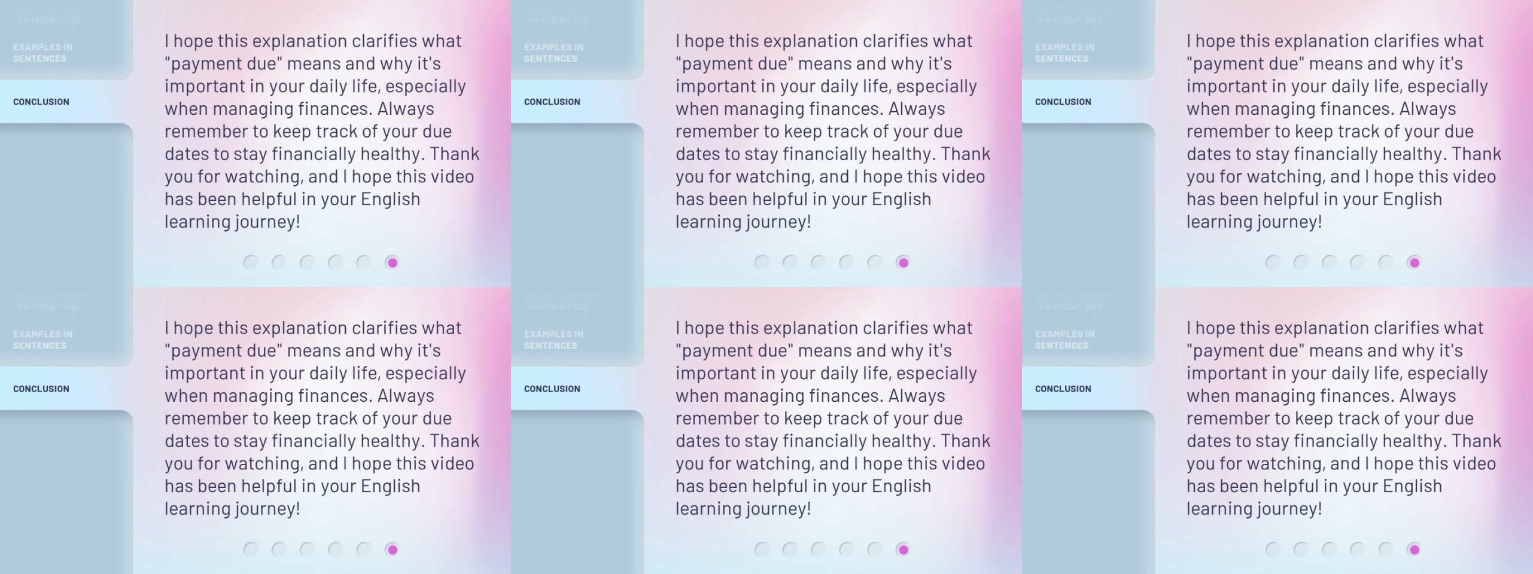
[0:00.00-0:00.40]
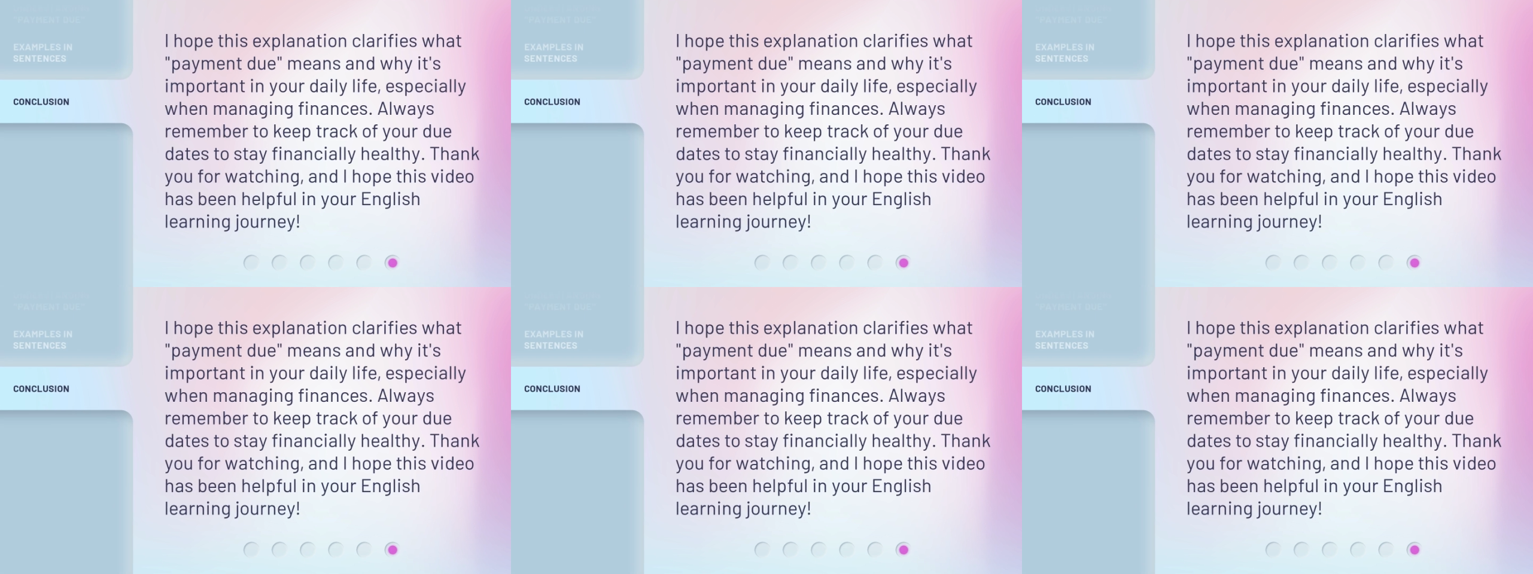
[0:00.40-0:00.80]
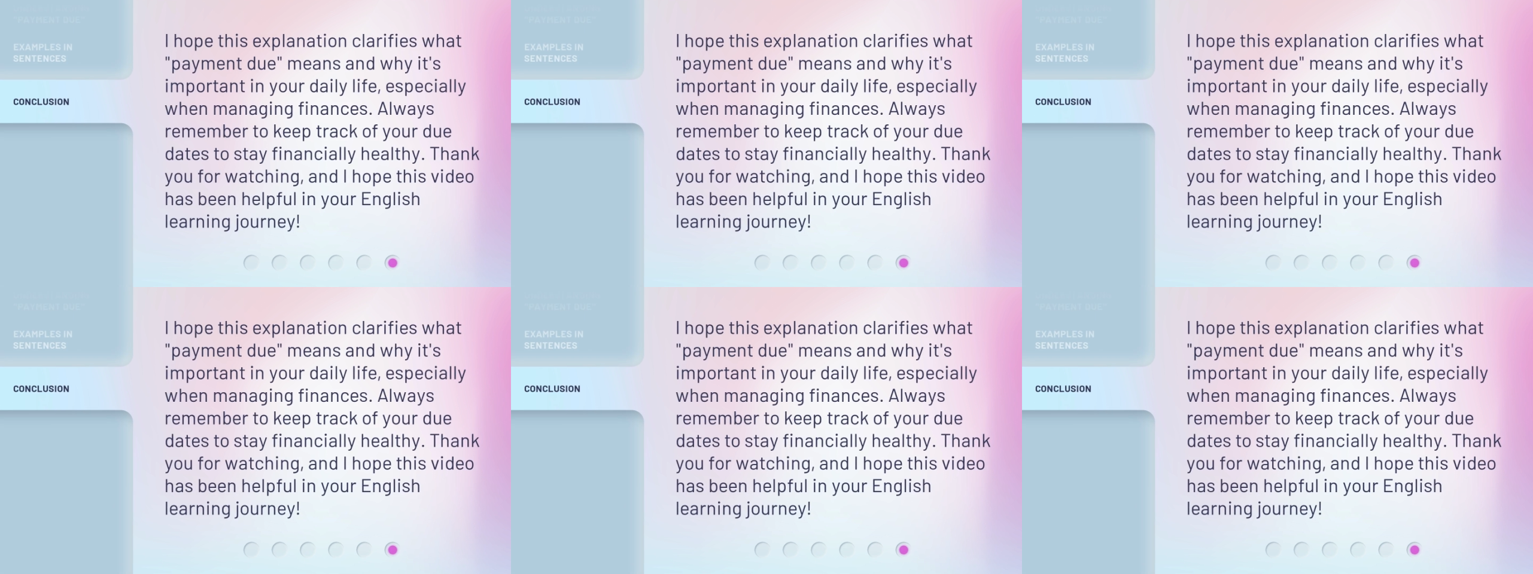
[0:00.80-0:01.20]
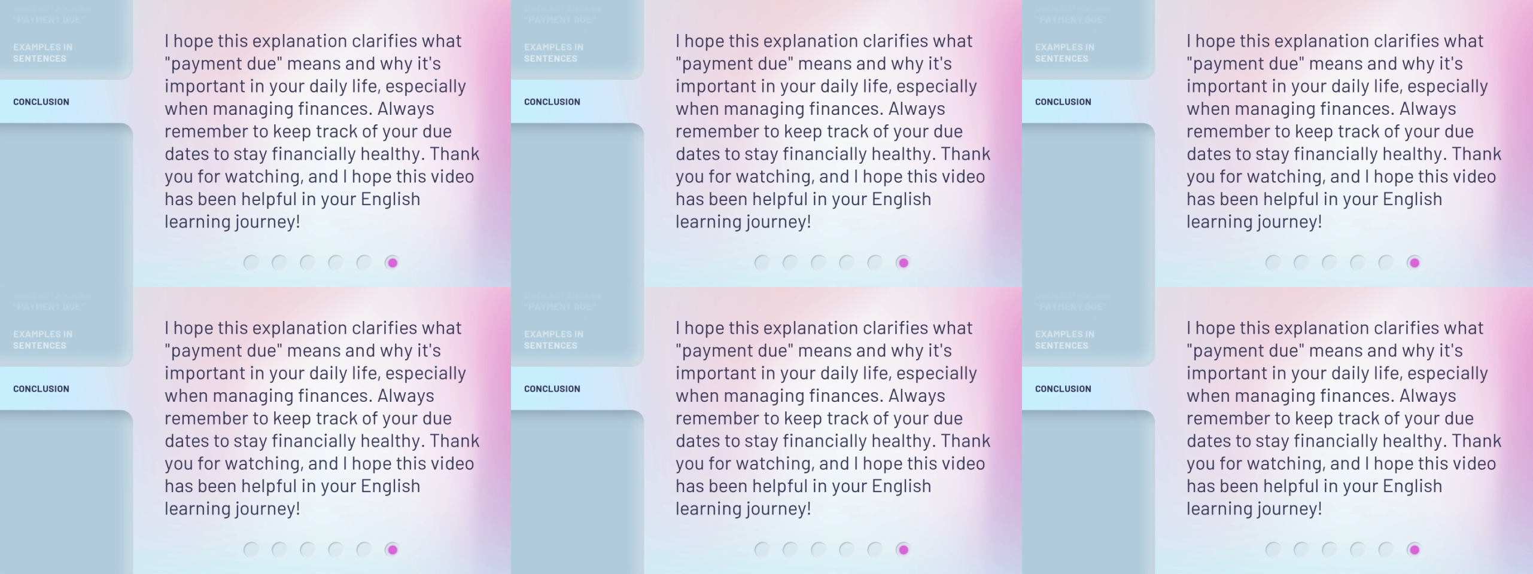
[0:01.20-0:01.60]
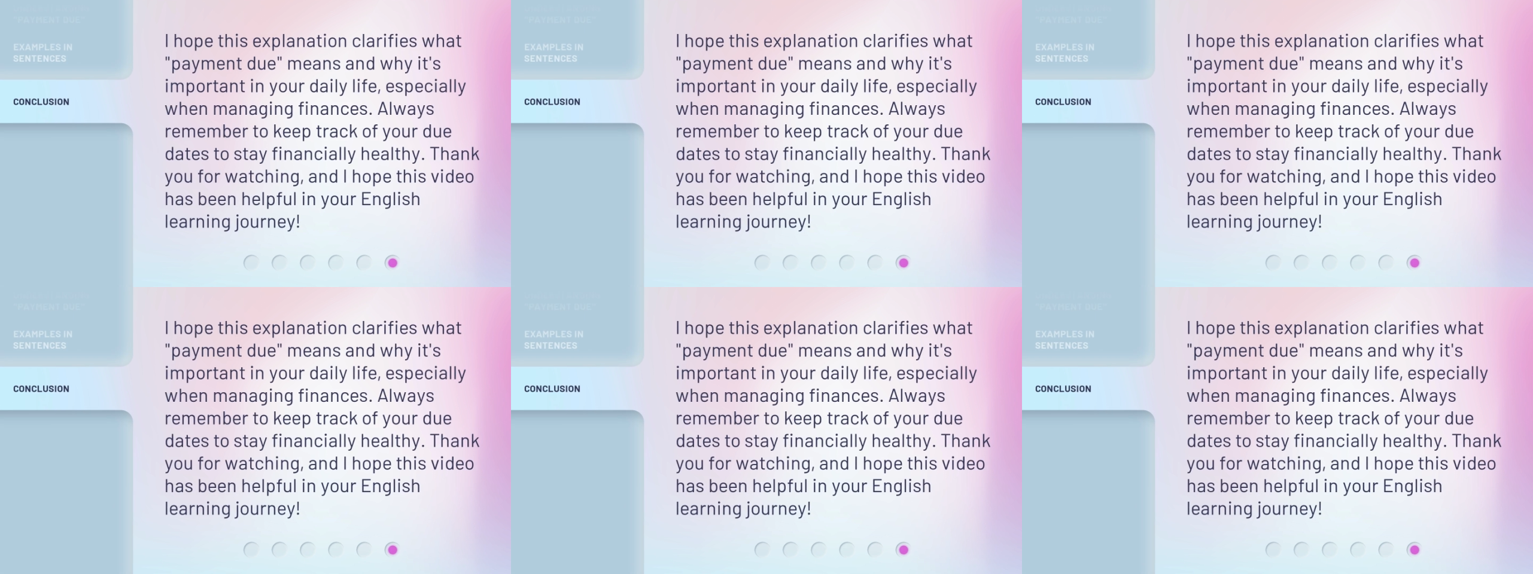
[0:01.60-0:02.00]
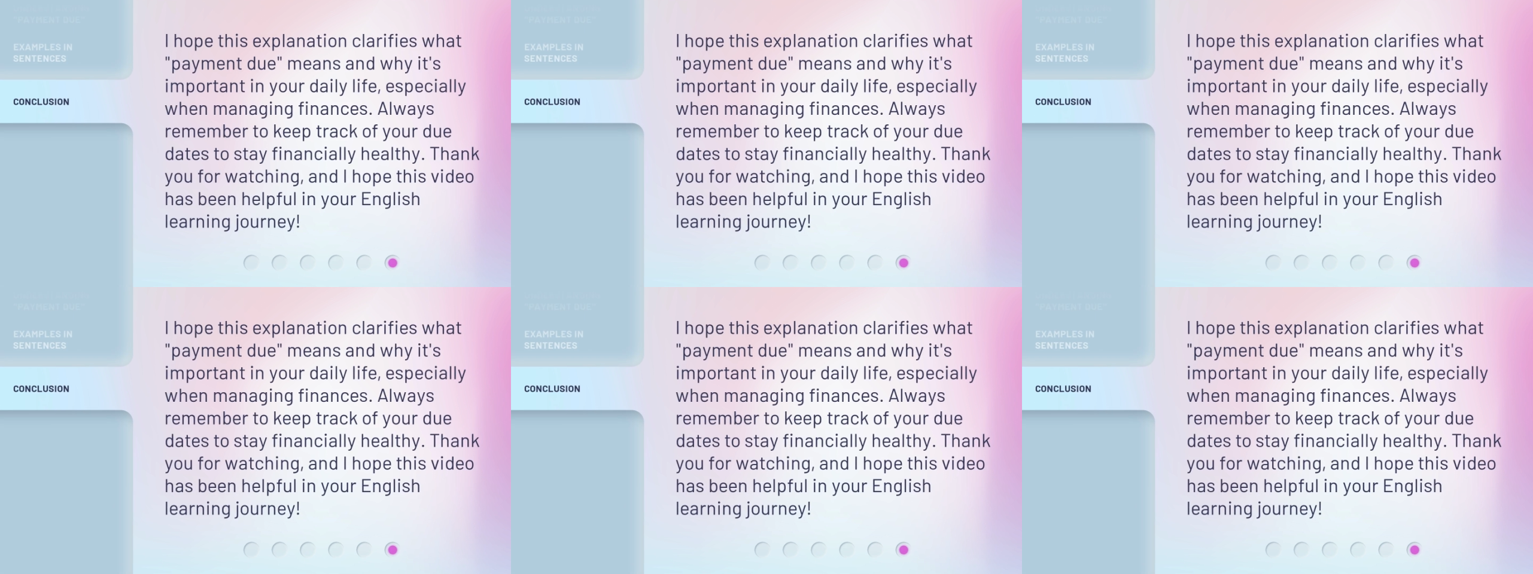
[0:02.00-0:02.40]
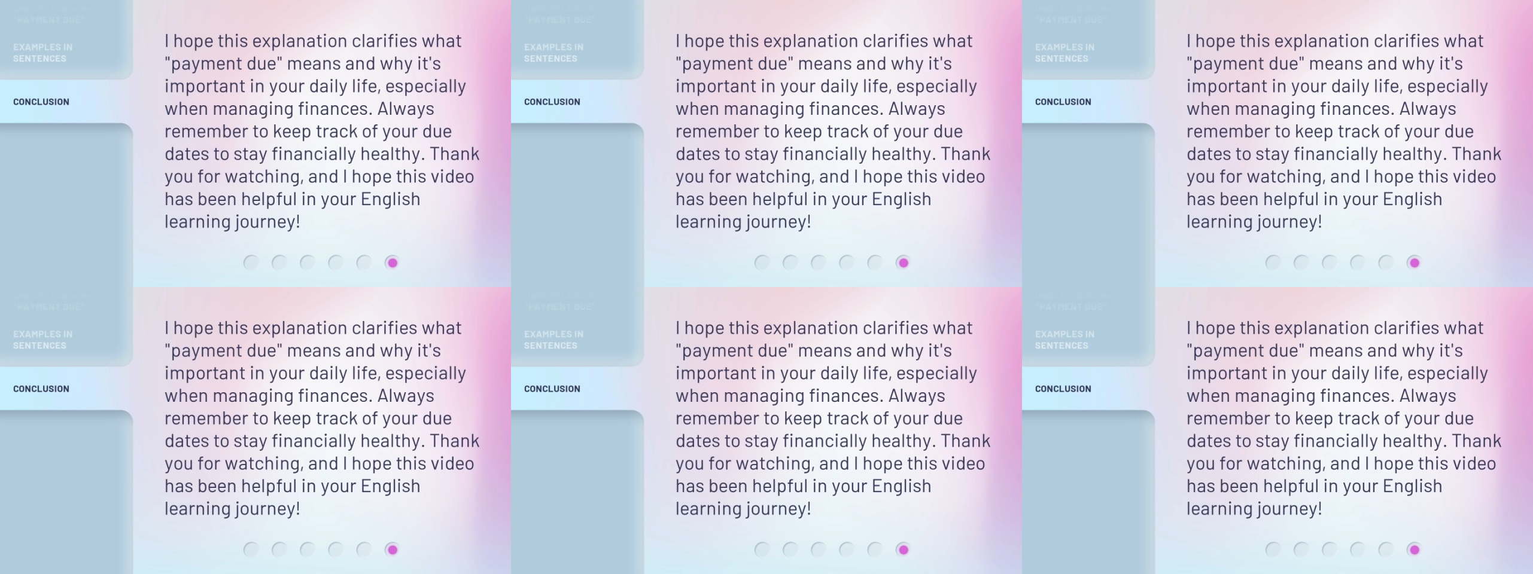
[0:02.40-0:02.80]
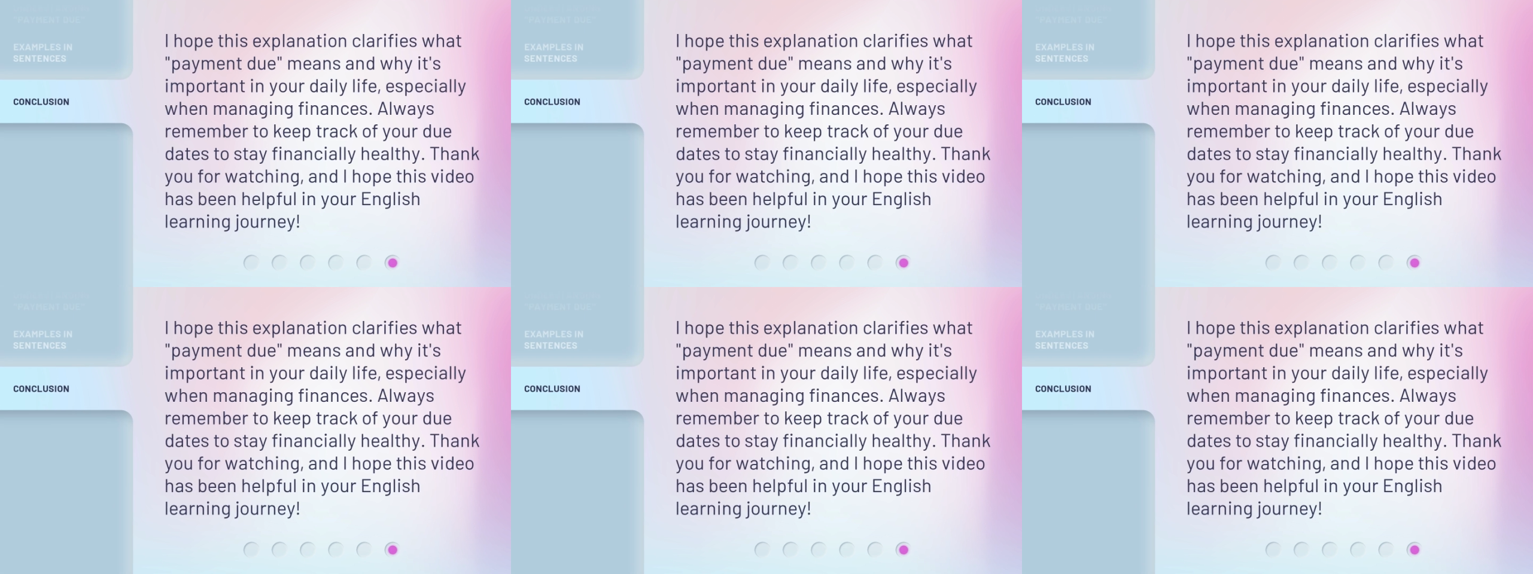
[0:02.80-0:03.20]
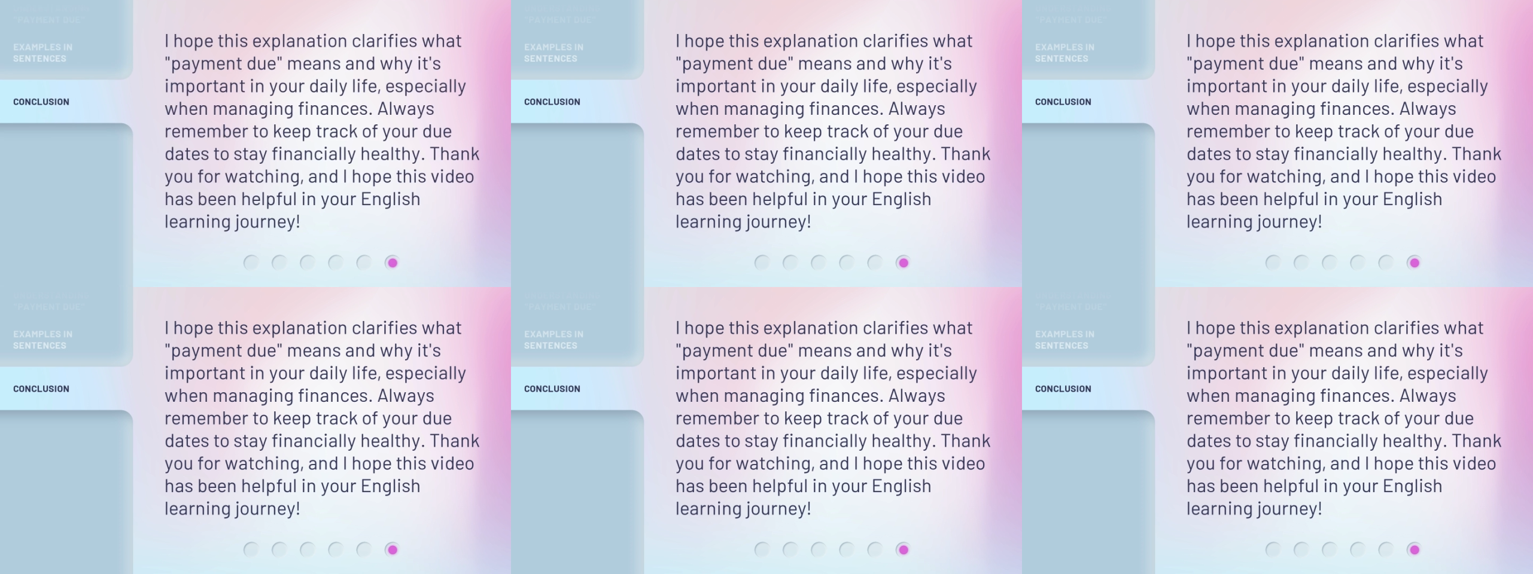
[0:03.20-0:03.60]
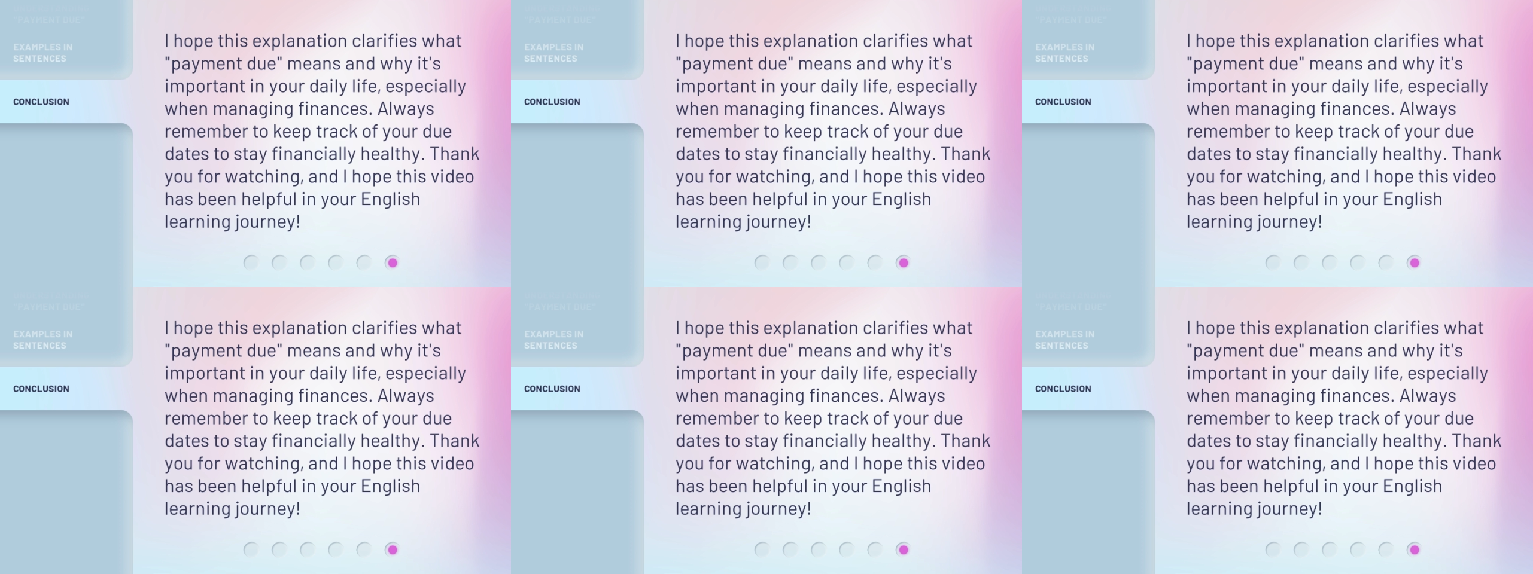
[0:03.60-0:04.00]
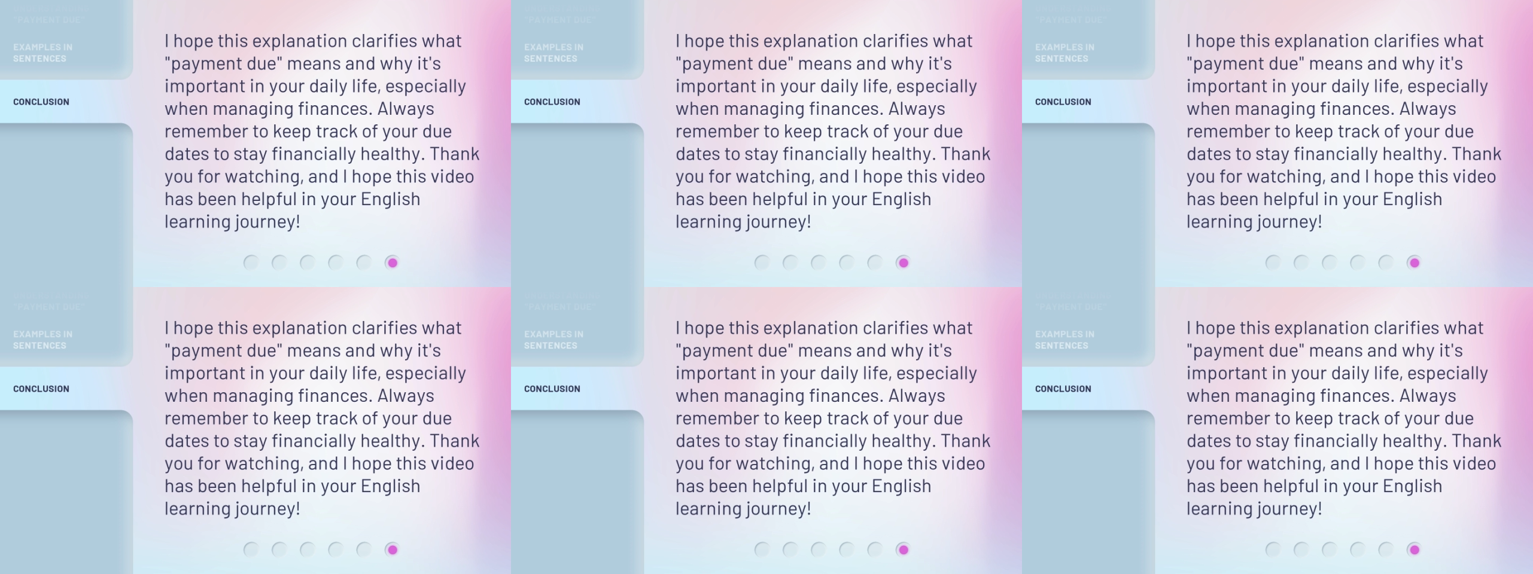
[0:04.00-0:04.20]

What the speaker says: No face is visible, so there are no lips to read.